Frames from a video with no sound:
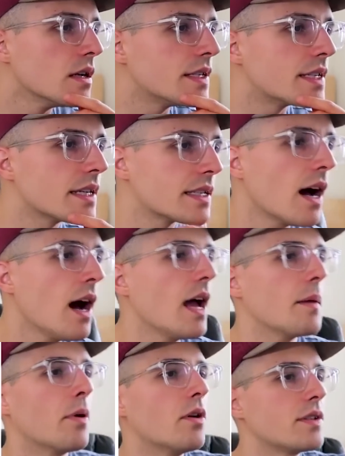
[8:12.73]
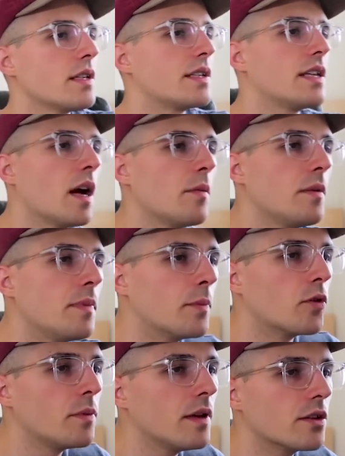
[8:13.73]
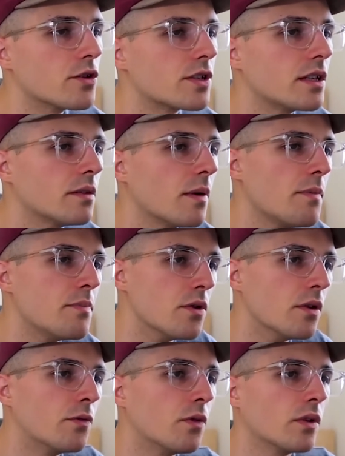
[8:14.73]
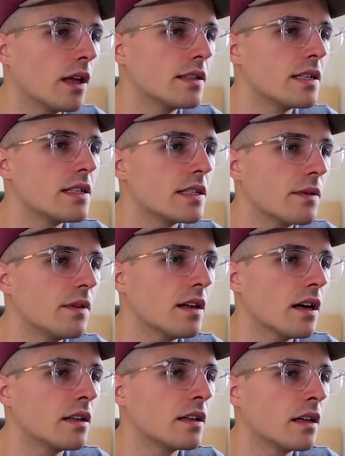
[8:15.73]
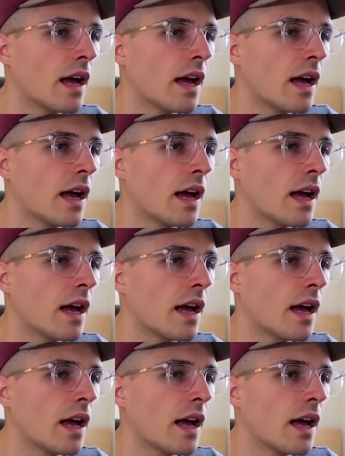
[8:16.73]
He says, hi, posting to see how many people would be interested in my beautiful 1979